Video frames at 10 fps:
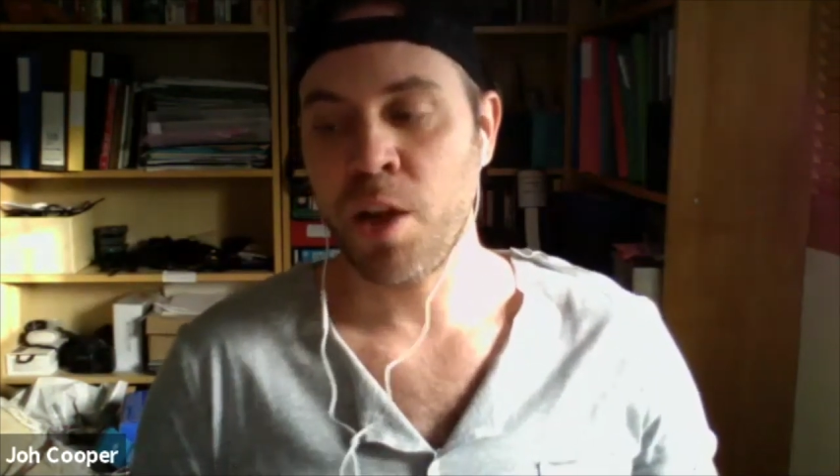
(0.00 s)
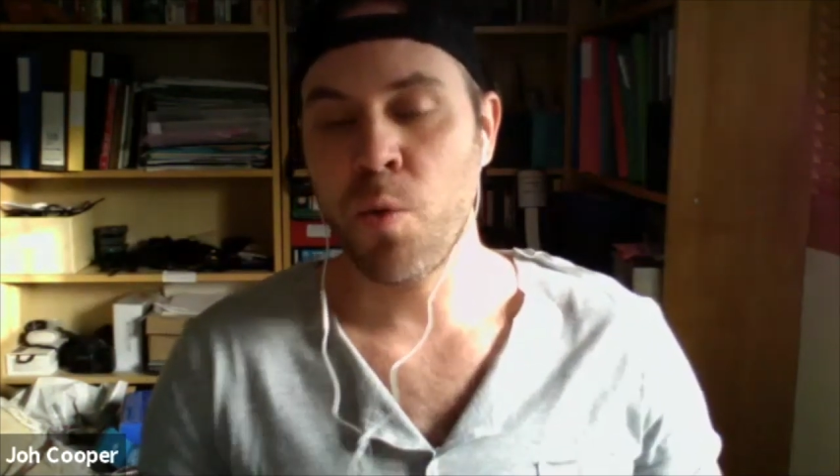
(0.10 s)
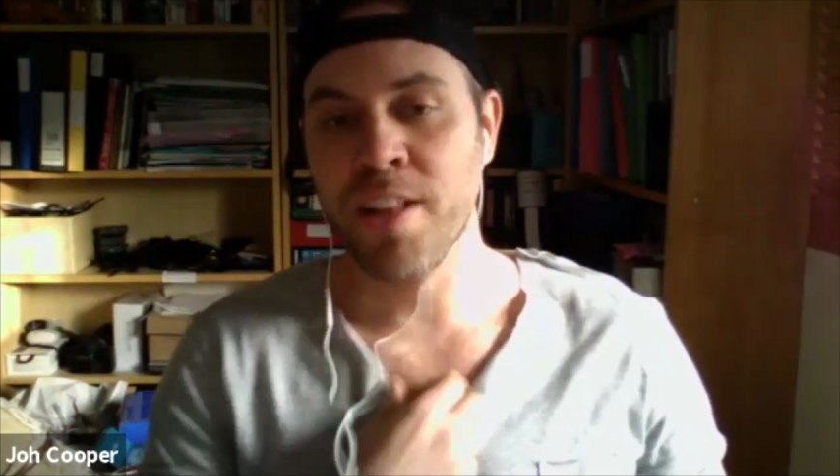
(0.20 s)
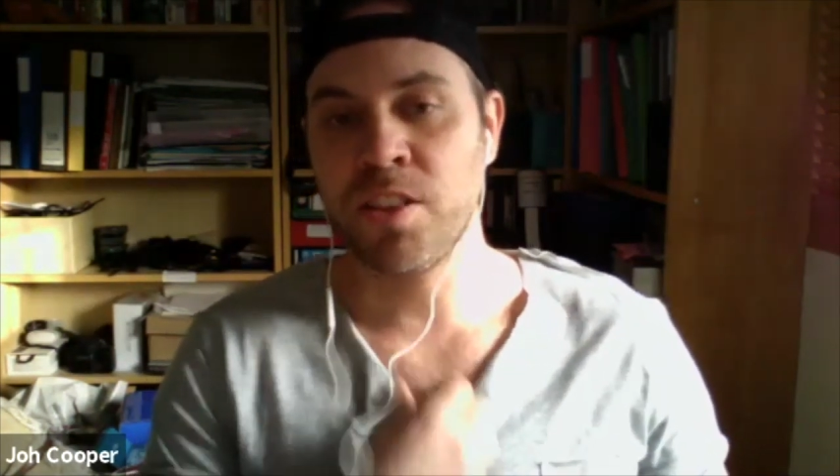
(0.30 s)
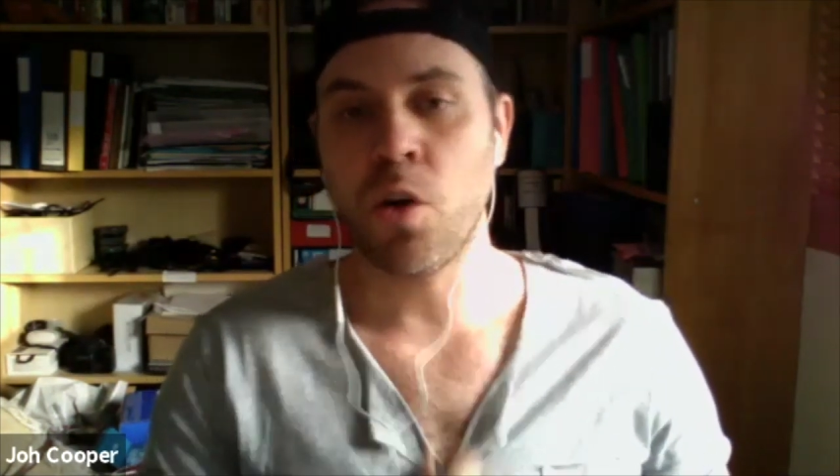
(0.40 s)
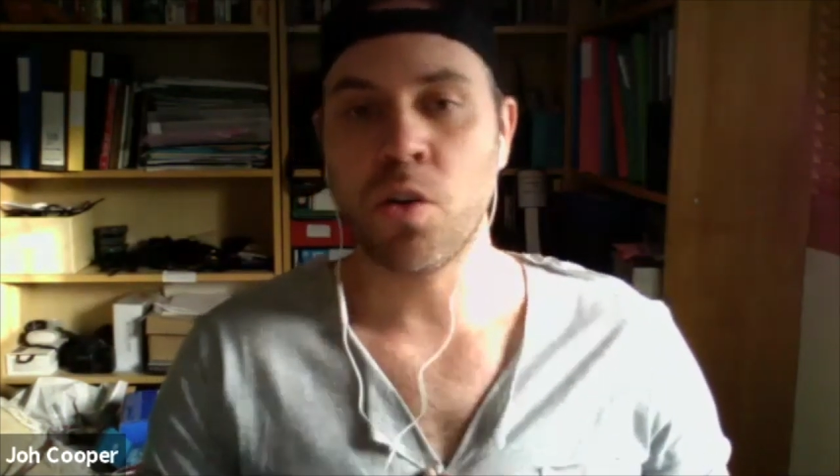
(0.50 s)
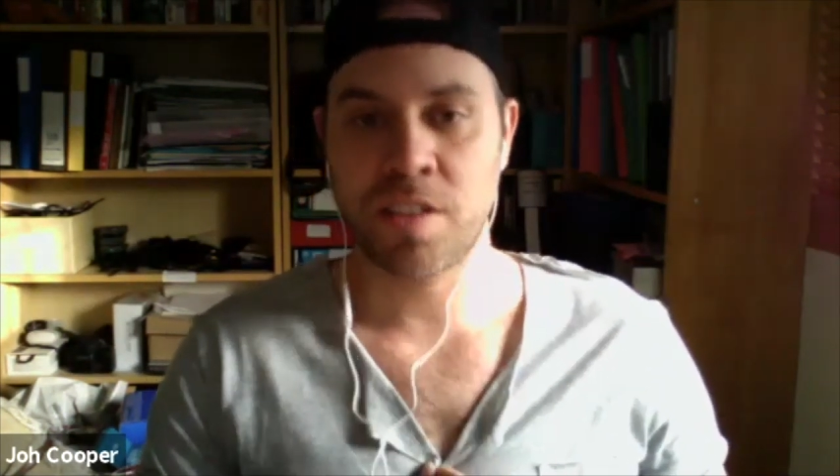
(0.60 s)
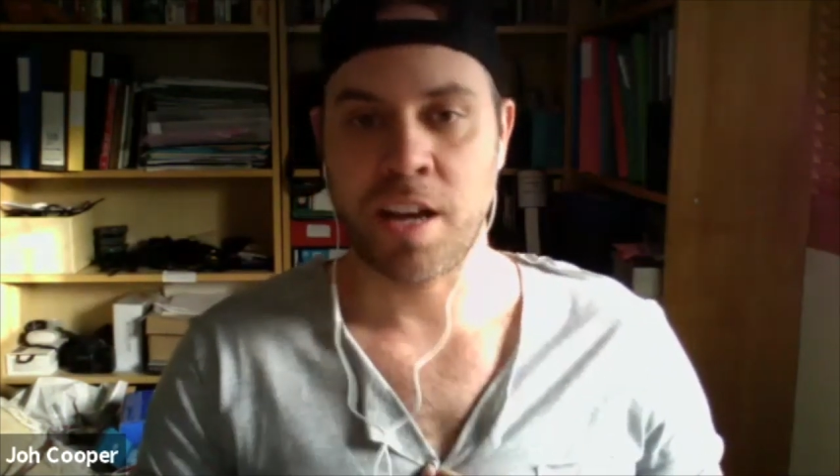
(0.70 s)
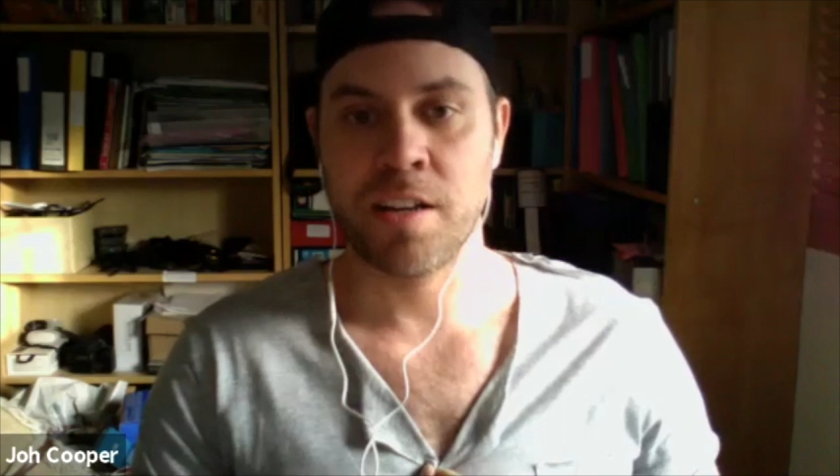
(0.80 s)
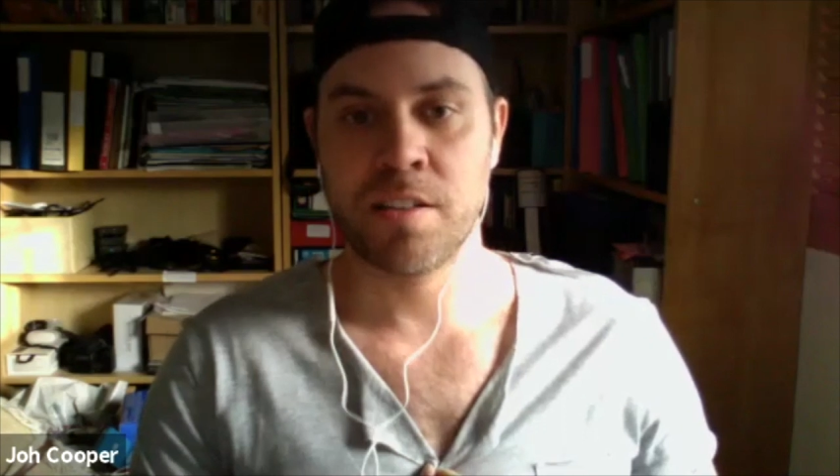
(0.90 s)
all wear dog
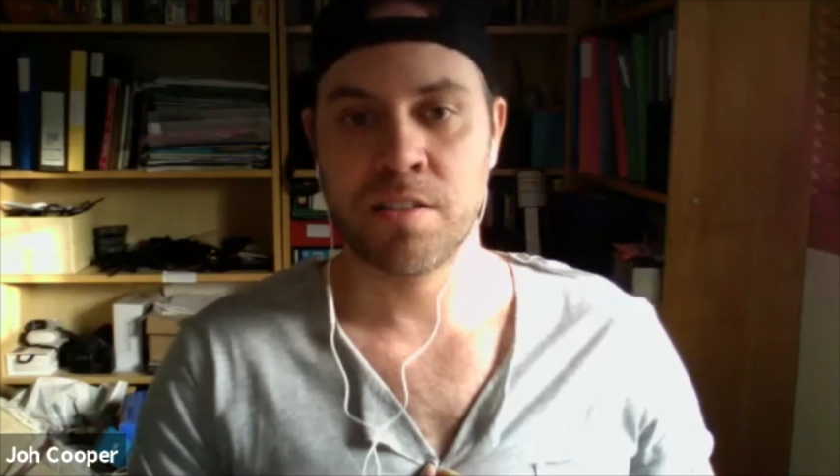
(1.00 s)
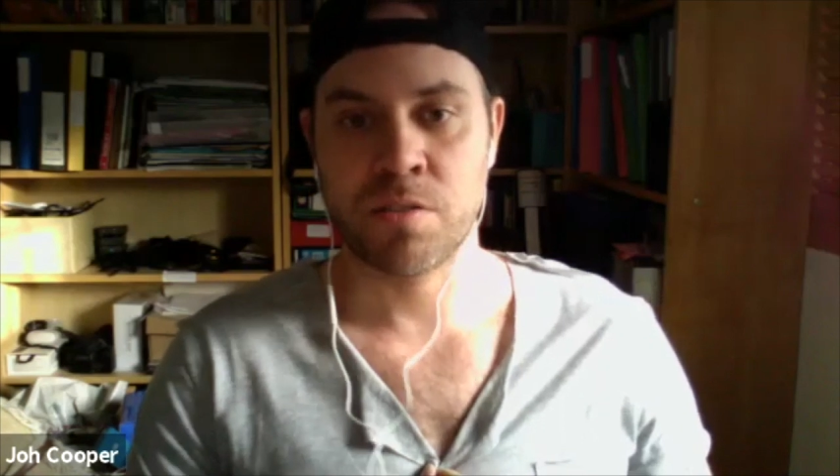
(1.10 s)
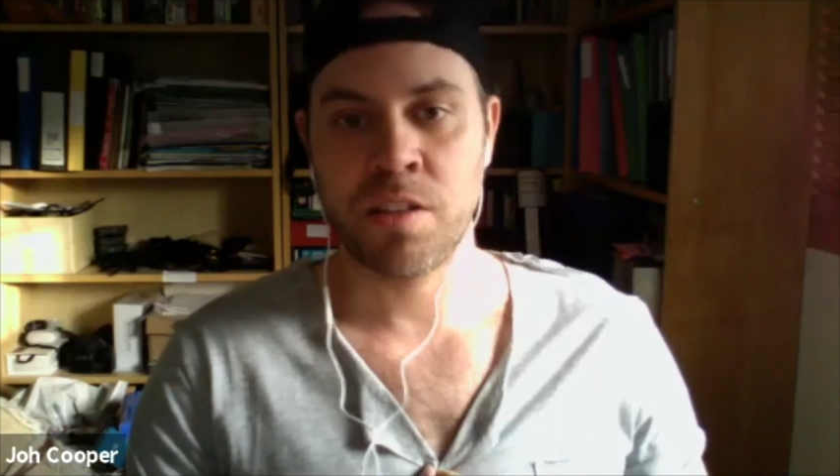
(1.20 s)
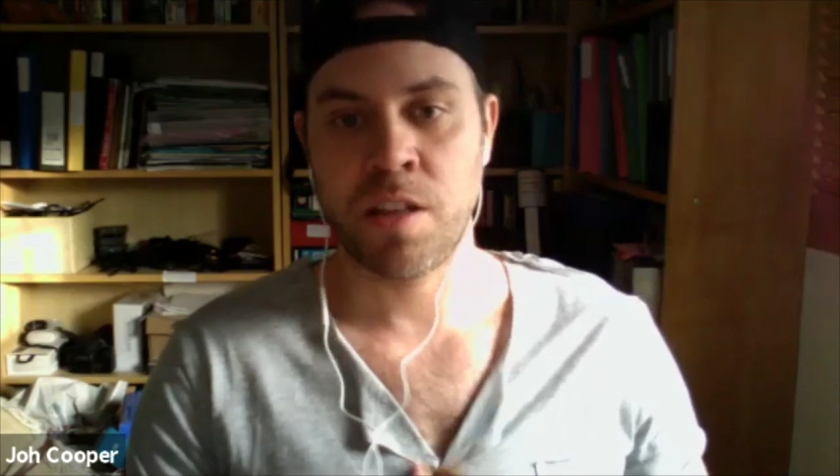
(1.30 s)
tags, right?